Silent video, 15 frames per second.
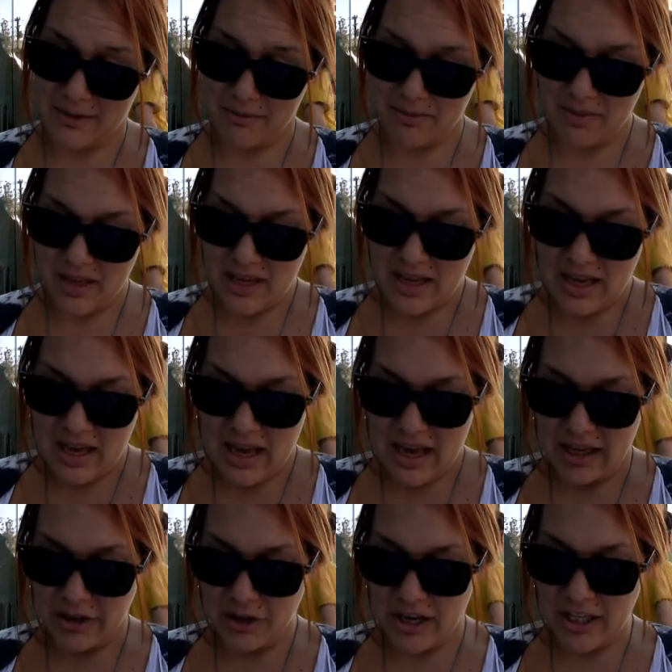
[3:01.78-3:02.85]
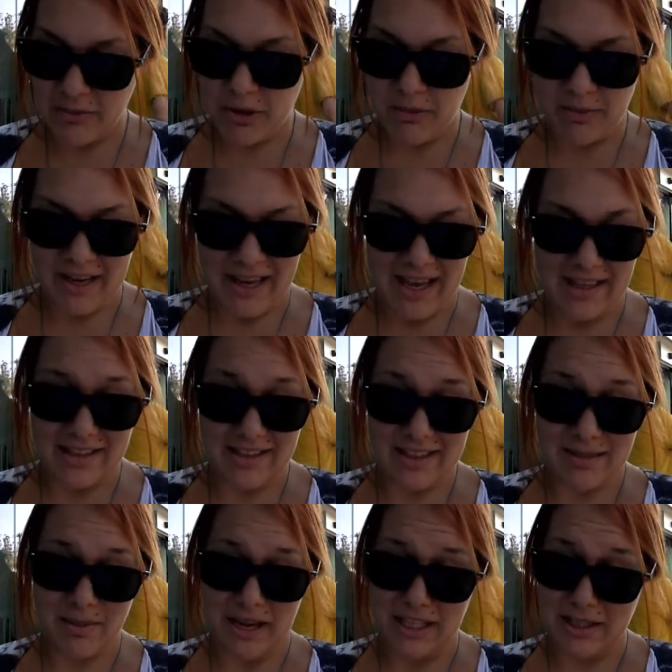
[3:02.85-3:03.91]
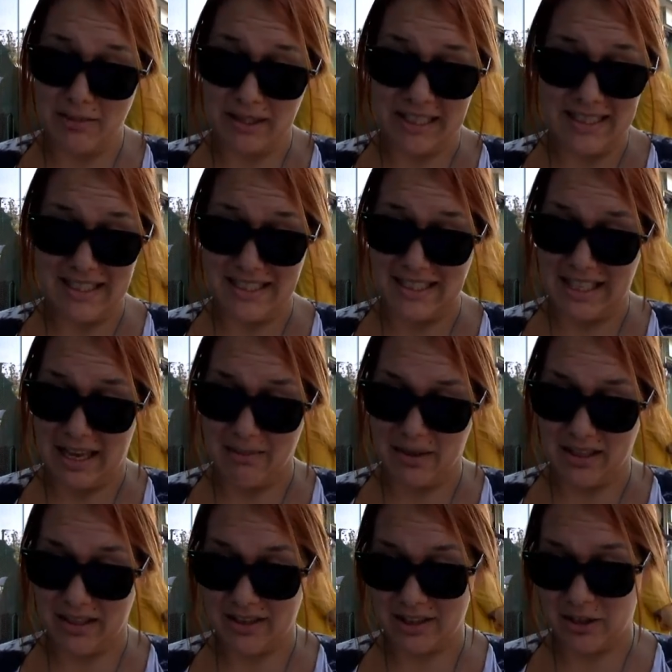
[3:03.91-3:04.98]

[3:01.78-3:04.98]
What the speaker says: him. I tried to put my hand in his pants, but he didn't let me,